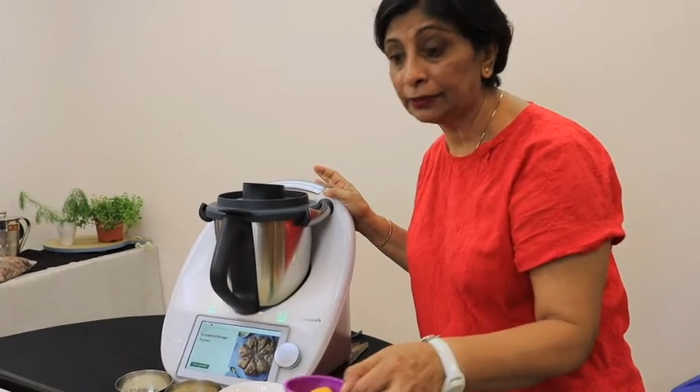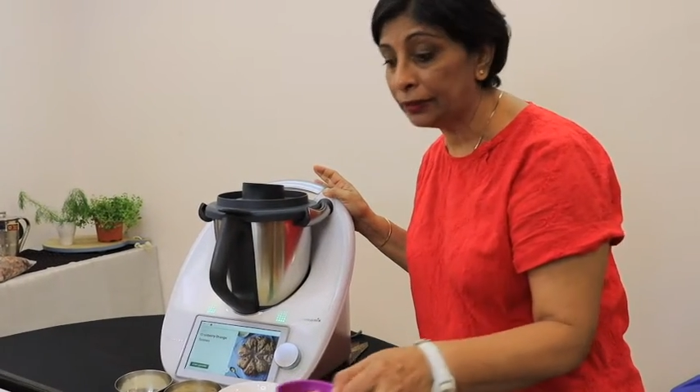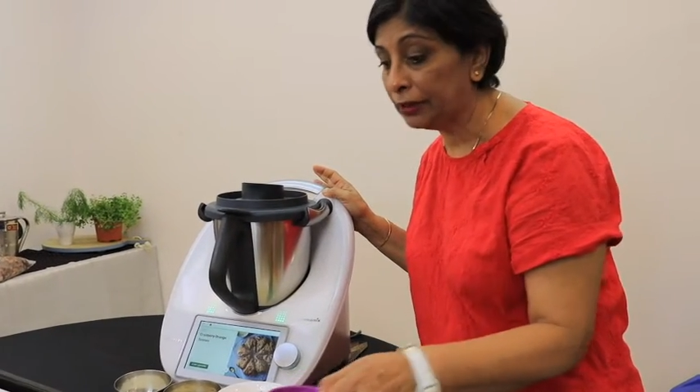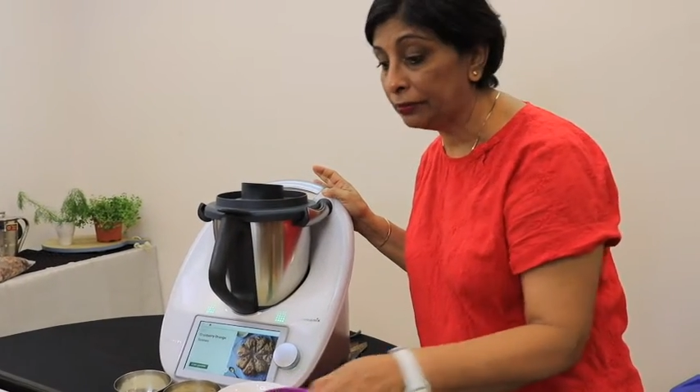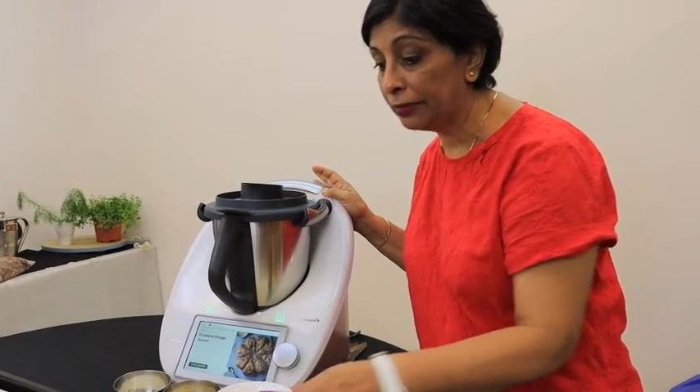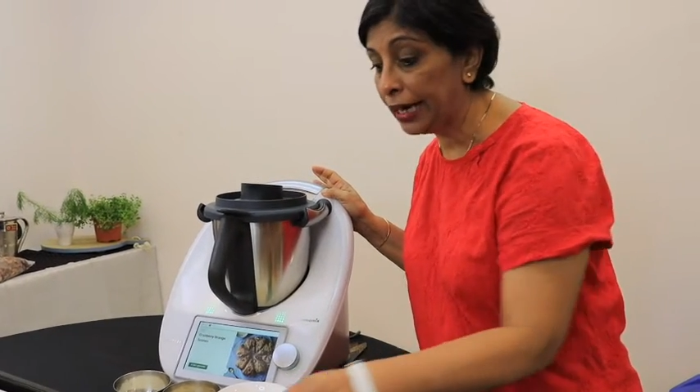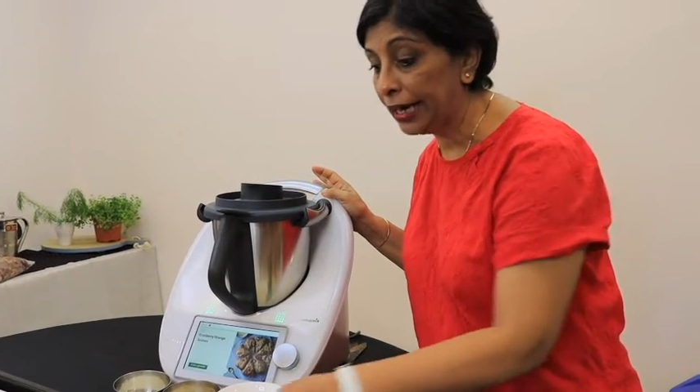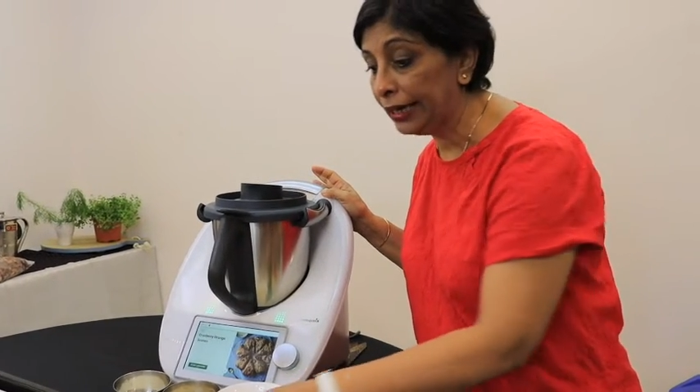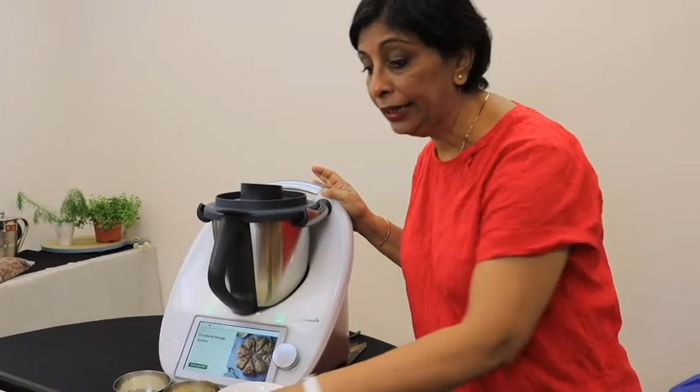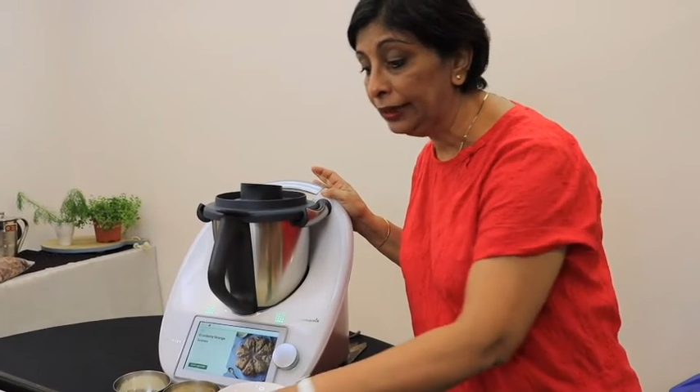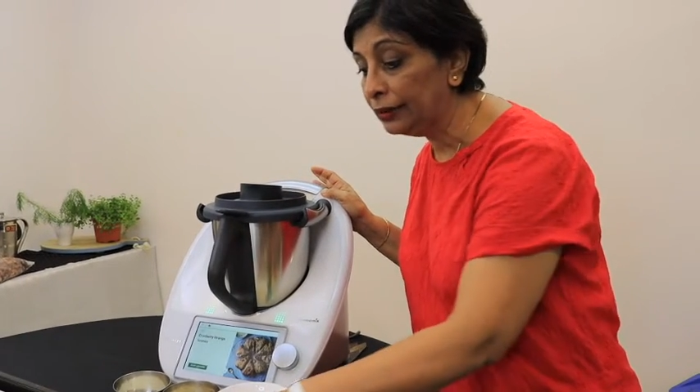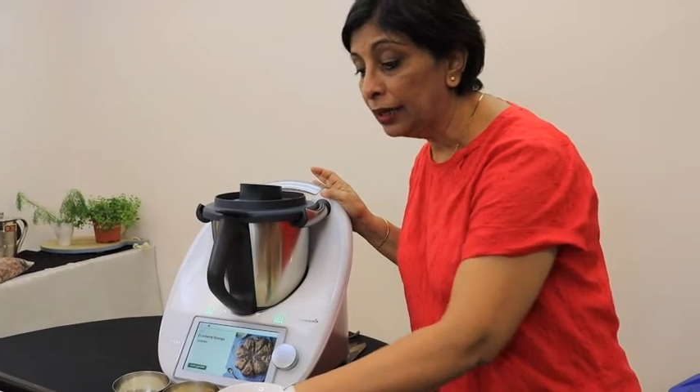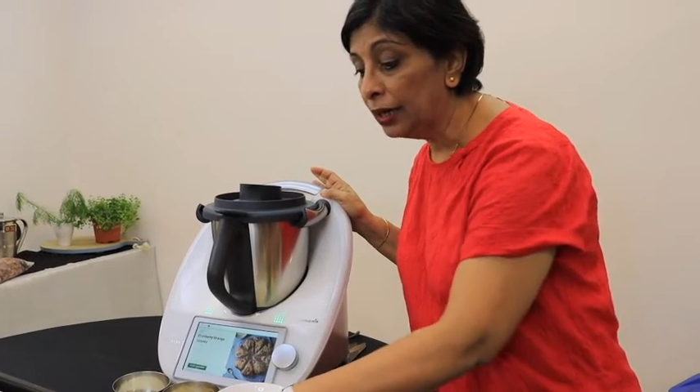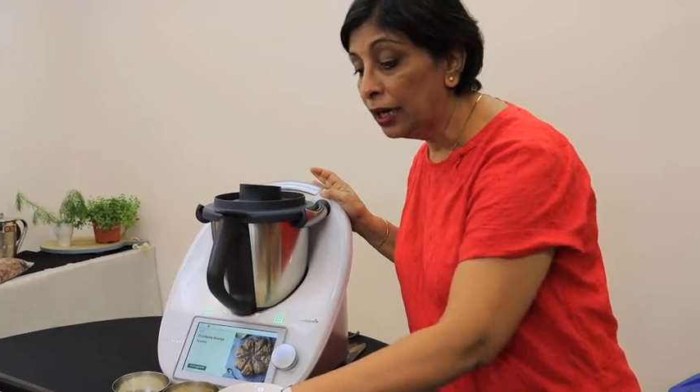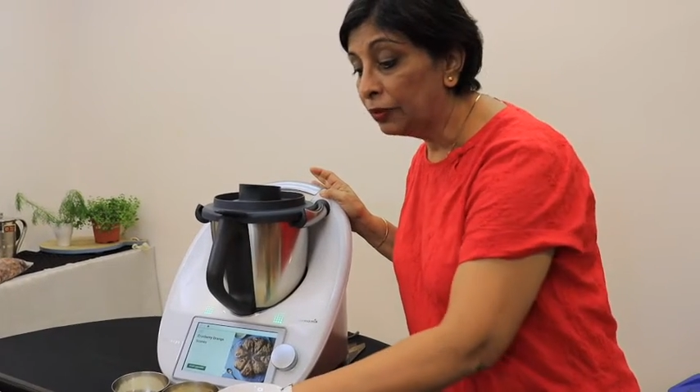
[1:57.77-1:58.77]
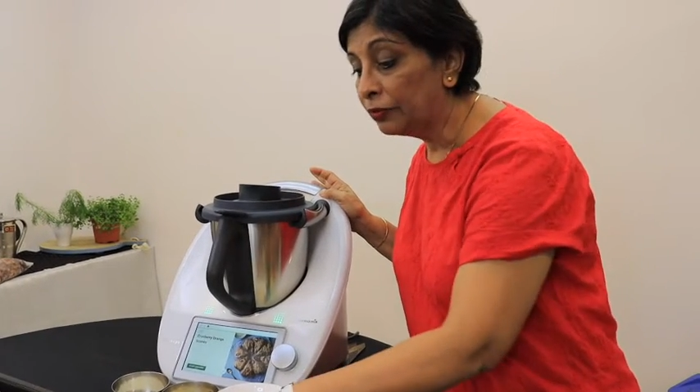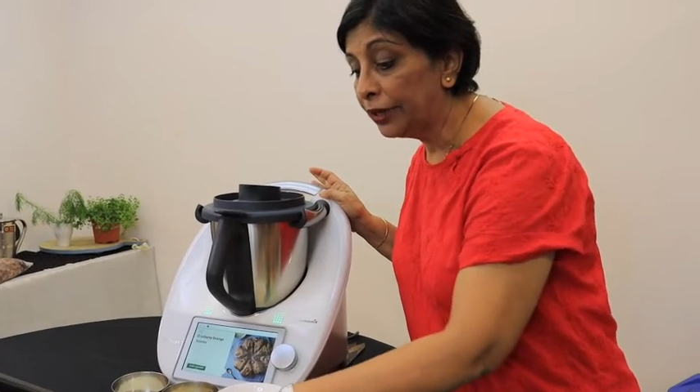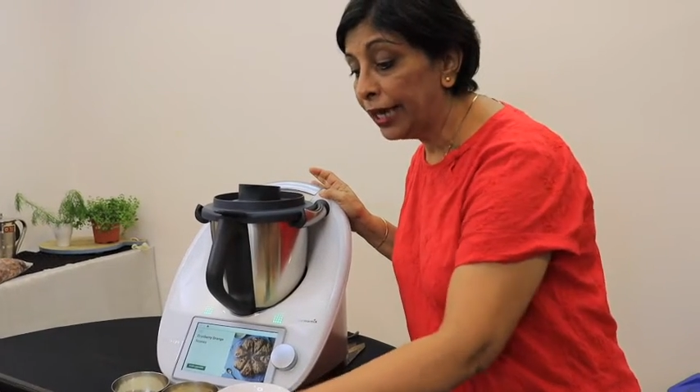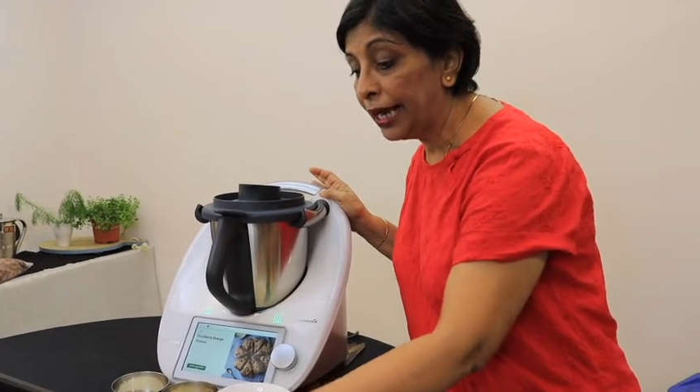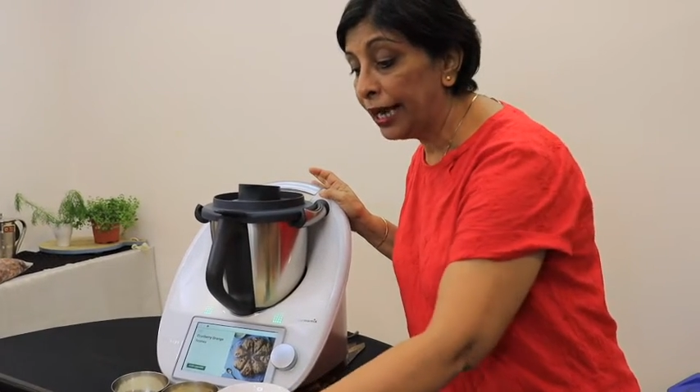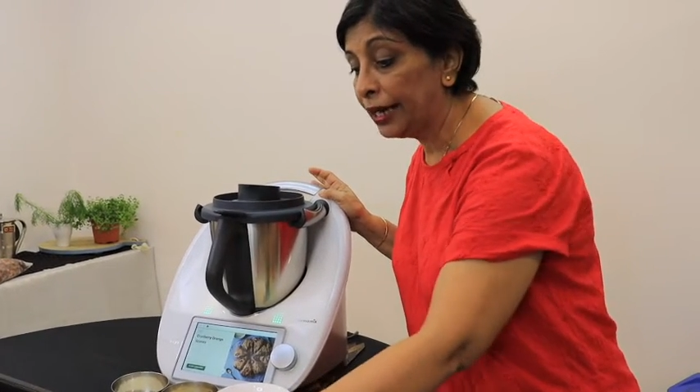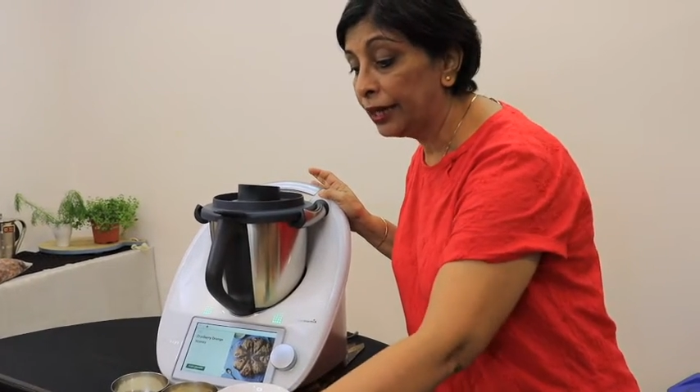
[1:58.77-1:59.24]
been made.
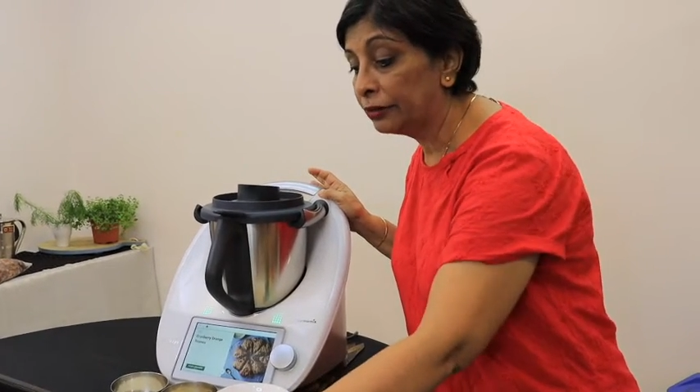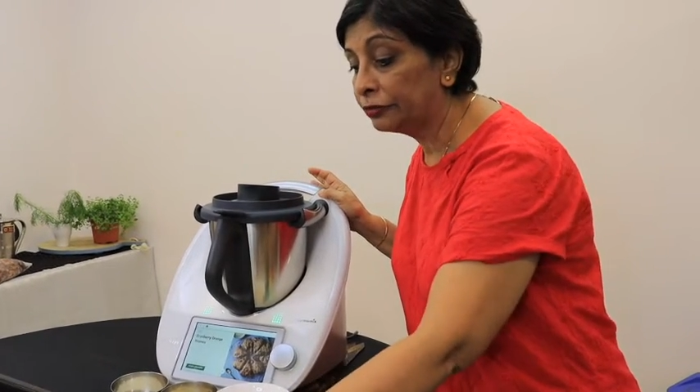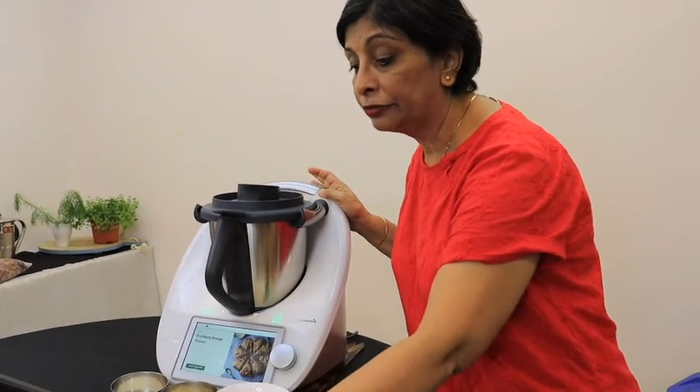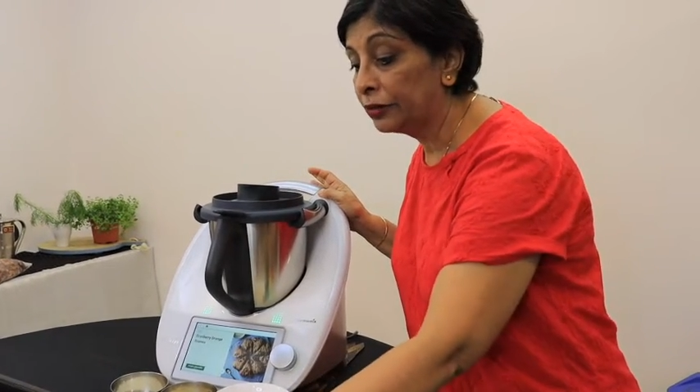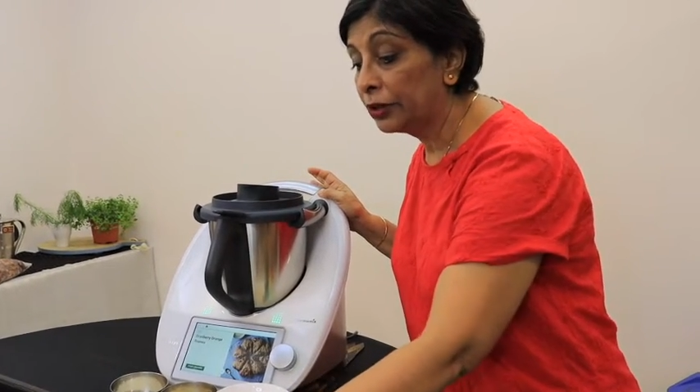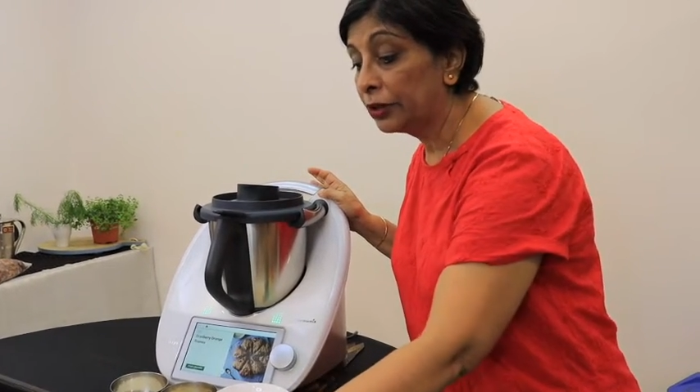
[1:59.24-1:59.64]
We have